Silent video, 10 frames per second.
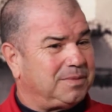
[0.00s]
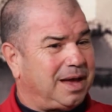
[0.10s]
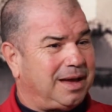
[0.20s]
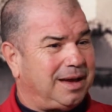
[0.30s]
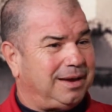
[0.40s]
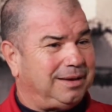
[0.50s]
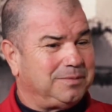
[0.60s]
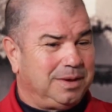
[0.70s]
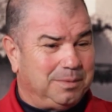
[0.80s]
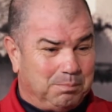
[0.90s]
I
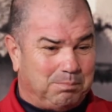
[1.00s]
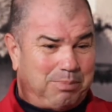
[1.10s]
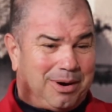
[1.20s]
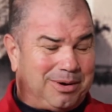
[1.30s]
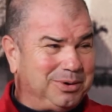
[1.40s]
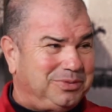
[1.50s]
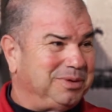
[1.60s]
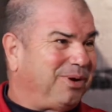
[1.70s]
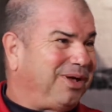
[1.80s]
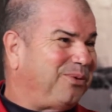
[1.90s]
borrowed
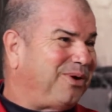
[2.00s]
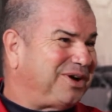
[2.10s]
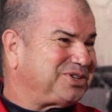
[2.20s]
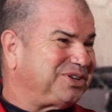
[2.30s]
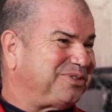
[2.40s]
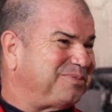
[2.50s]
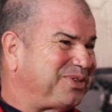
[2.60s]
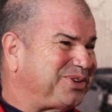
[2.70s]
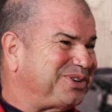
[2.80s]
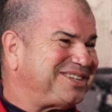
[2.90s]
the ball washer from
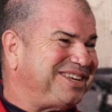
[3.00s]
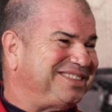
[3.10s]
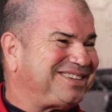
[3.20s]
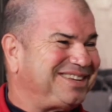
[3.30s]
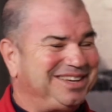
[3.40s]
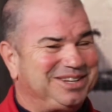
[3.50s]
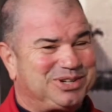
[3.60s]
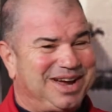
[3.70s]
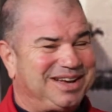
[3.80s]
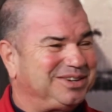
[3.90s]
the 13th tee,
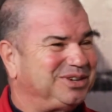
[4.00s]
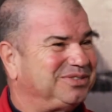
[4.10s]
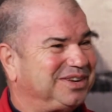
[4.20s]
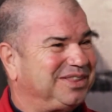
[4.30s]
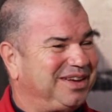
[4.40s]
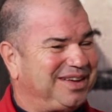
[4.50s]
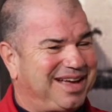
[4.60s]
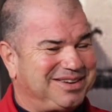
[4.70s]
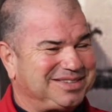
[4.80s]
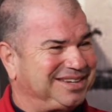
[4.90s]
dragged it over to the
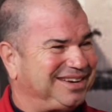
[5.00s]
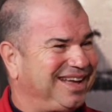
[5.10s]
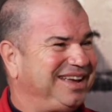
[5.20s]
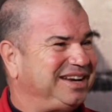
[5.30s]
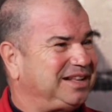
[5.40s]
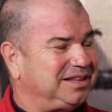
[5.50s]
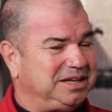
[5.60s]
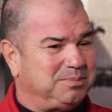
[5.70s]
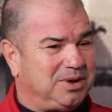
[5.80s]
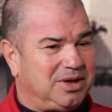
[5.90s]
house at night,
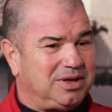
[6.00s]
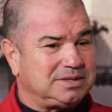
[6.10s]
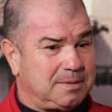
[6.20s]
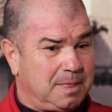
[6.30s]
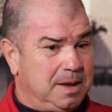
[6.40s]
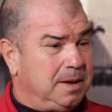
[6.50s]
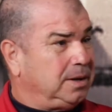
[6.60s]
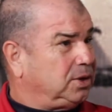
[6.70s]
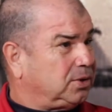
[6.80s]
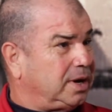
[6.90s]
cleaned balls,
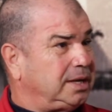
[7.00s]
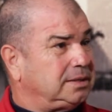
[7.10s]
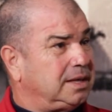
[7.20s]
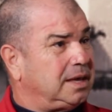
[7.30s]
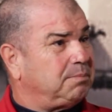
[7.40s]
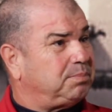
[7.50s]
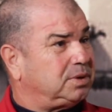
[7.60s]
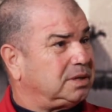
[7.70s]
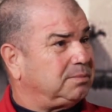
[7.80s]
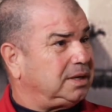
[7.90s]
graded them,
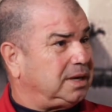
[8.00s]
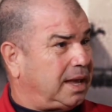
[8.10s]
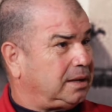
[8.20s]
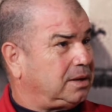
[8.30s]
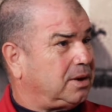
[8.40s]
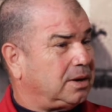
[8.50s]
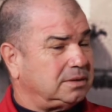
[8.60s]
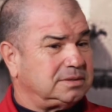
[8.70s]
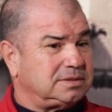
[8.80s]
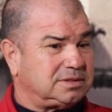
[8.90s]
put them in egg
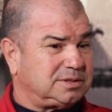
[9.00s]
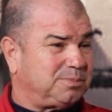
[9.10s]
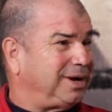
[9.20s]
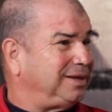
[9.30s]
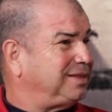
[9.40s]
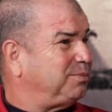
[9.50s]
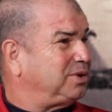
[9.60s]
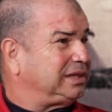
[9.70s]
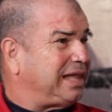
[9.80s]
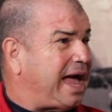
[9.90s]
cartons, sprayed them
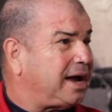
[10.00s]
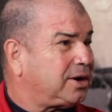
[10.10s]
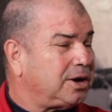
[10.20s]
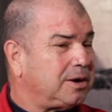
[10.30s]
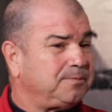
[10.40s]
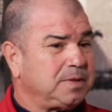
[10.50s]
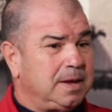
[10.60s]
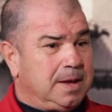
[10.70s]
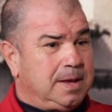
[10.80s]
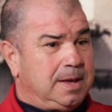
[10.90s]
with lacquer,
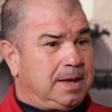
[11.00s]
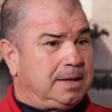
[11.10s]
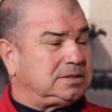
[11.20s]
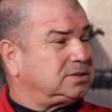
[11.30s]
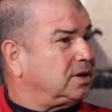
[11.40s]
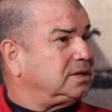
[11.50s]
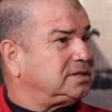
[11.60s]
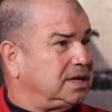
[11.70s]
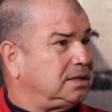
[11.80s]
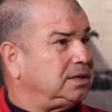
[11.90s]
and started
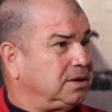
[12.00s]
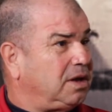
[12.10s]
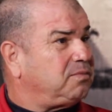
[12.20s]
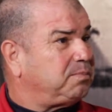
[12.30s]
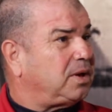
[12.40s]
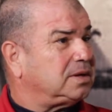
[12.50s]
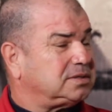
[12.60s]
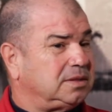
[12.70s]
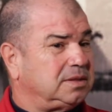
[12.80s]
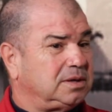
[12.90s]
selling golf
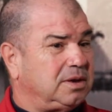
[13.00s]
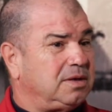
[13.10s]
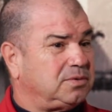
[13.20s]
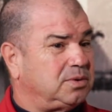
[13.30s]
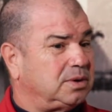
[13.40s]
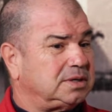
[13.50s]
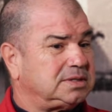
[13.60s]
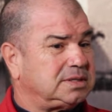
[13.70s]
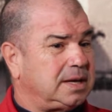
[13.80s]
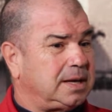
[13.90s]
balls on the golf
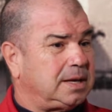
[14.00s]
course.